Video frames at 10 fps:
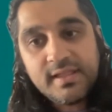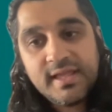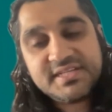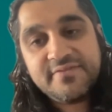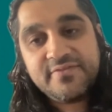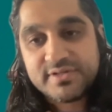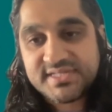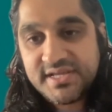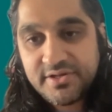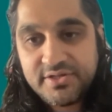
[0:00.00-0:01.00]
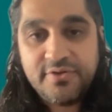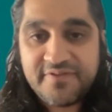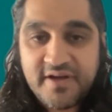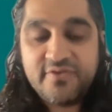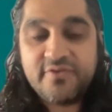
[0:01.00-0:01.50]
to give you a single
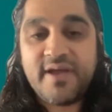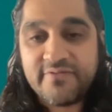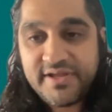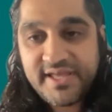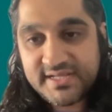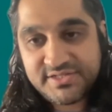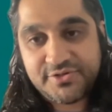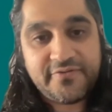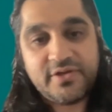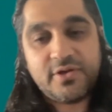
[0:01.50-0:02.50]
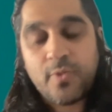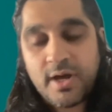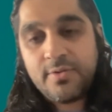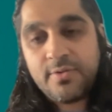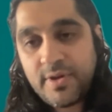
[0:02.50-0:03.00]
unified view of every guest to reveal
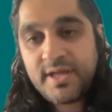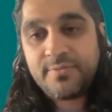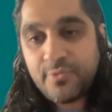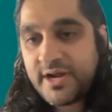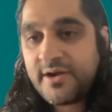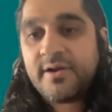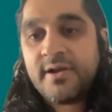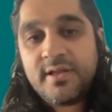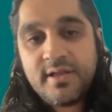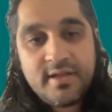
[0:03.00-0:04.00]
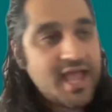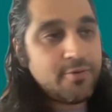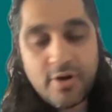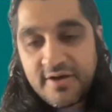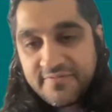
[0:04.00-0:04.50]
what, when, where,
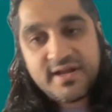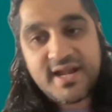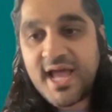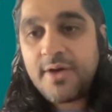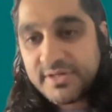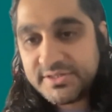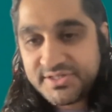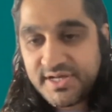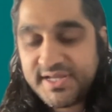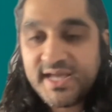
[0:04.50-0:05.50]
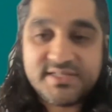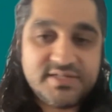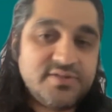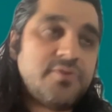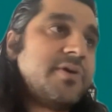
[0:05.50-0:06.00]
how often, and how much a guest
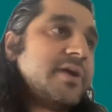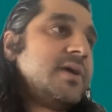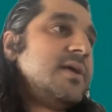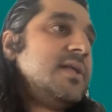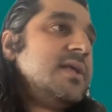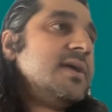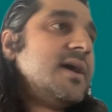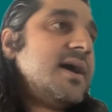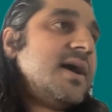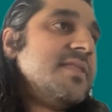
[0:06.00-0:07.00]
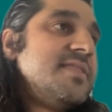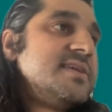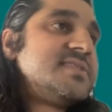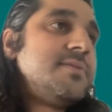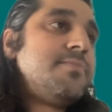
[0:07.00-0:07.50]
is ordering.
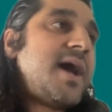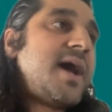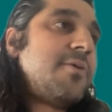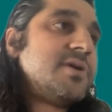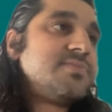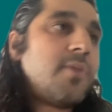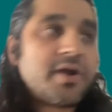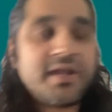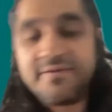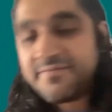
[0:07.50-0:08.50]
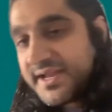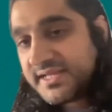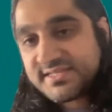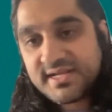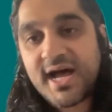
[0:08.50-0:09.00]
This empowers marketing,
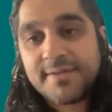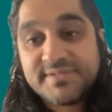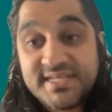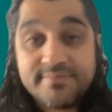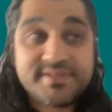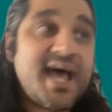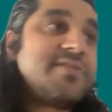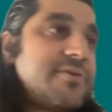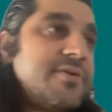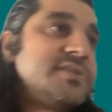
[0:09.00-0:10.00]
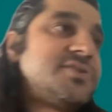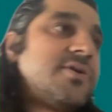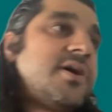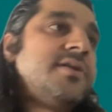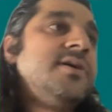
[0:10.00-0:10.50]
finance, and ops teams at the
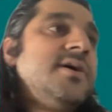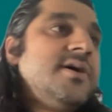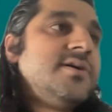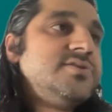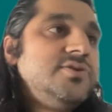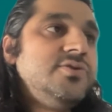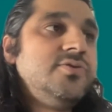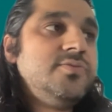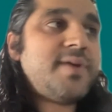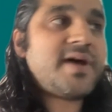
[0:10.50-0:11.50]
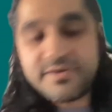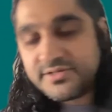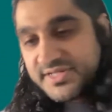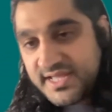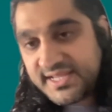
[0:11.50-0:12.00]
restaurant to better
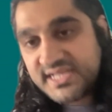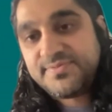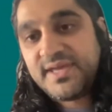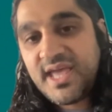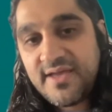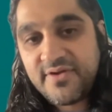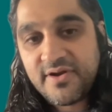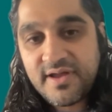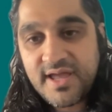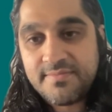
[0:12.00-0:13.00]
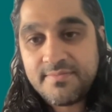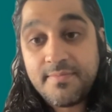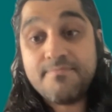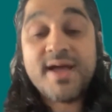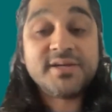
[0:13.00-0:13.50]
understand guest behavior and
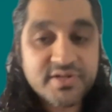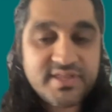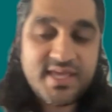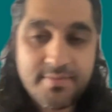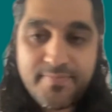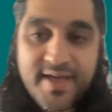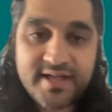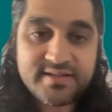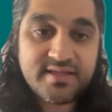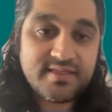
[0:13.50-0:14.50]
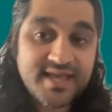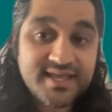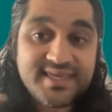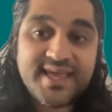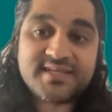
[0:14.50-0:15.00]
measure the impact
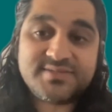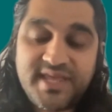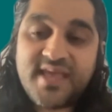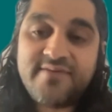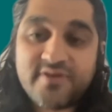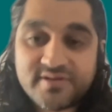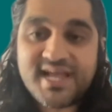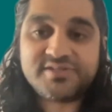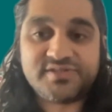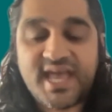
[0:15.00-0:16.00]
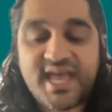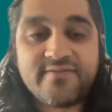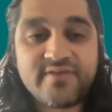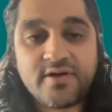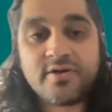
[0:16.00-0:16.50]
that guest behavior is actually
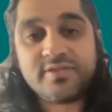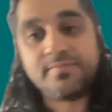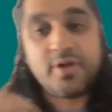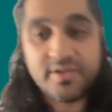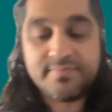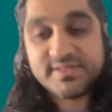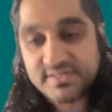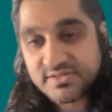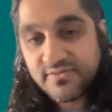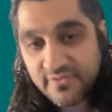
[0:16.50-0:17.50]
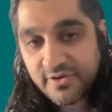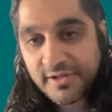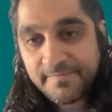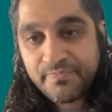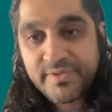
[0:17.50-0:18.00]
having on the business overall.
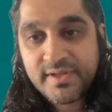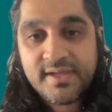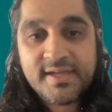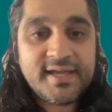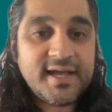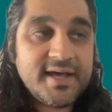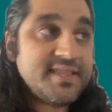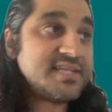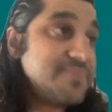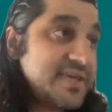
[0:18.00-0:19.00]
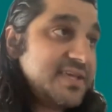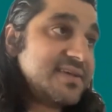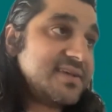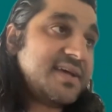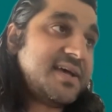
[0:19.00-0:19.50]
That's me,
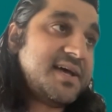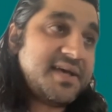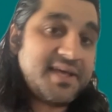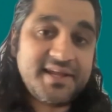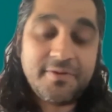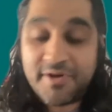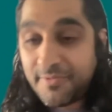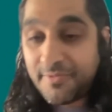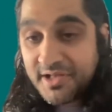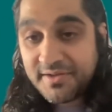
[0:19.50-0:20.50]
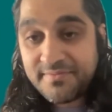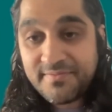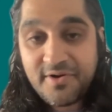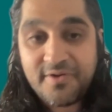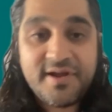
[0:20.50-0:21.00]
and I want to welcome
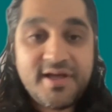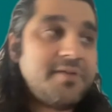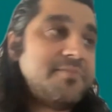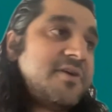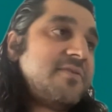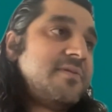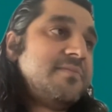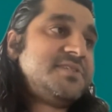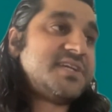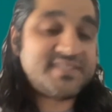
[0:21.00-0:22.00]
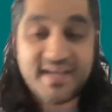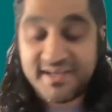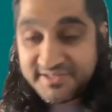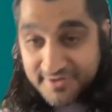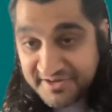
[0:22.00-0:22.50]
Or'el Anbar from Just
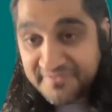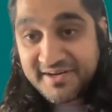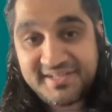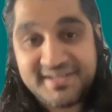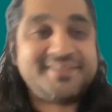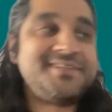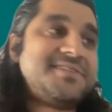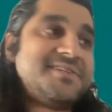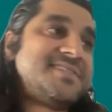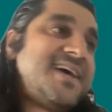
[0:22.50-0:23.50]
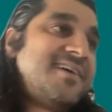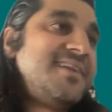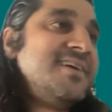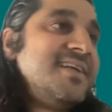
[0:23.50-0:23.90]
Salad, Director of Analytics at Just Salad.